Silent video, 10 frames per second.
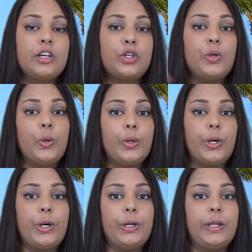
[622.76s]

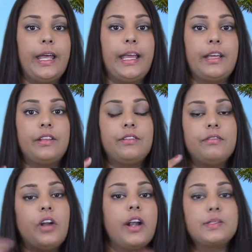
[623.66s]
cooler, like
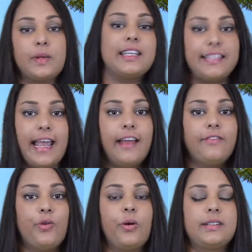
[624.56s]
not as windy day,
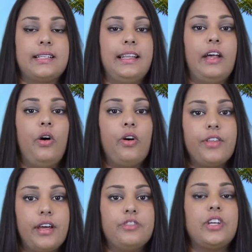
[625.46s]
of course, to let all
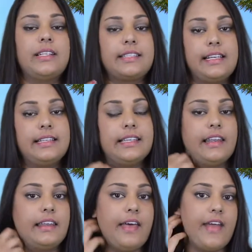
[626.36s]
the jet skis
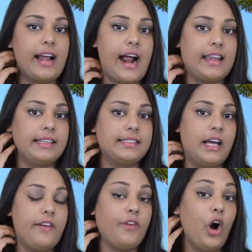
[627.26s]
and that kind of
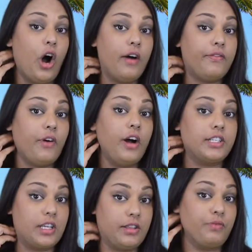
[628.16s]
stuff off
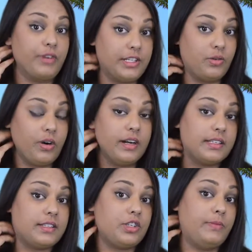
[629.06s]
onto the
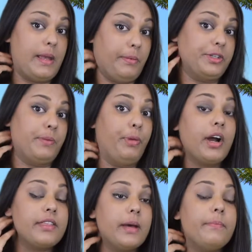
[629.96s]
resort to be able to
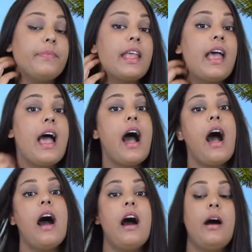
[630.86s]
book
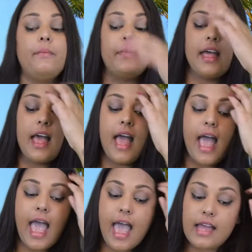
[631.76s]
them.
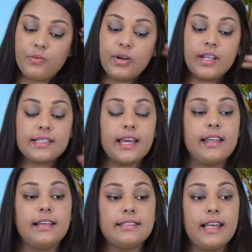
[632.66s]
And what else can
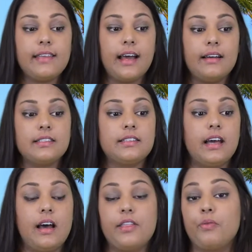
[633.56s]
I say? That is
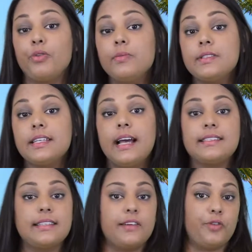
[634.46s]
the room
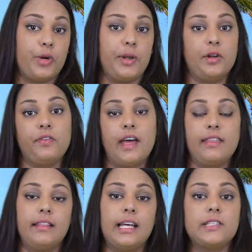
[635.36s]
sizes. I already went over that
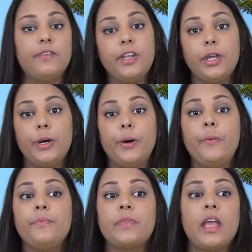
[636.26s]
in the last
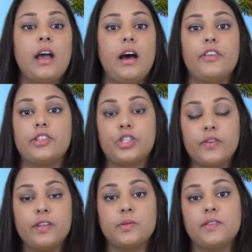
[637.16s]
video. The
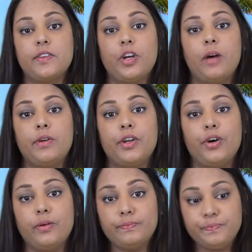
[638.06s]
service was
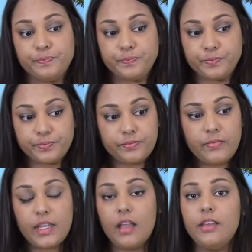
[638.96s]
phenomenal.
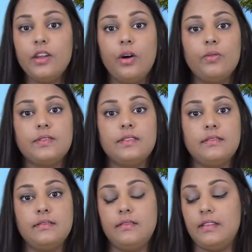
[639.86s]
You know,
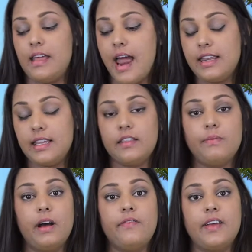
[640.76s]
any of the
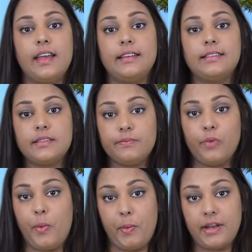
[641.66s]
buffets,
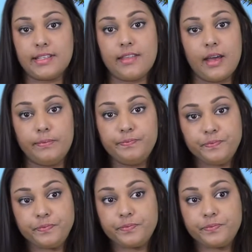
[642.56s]
when we went to them,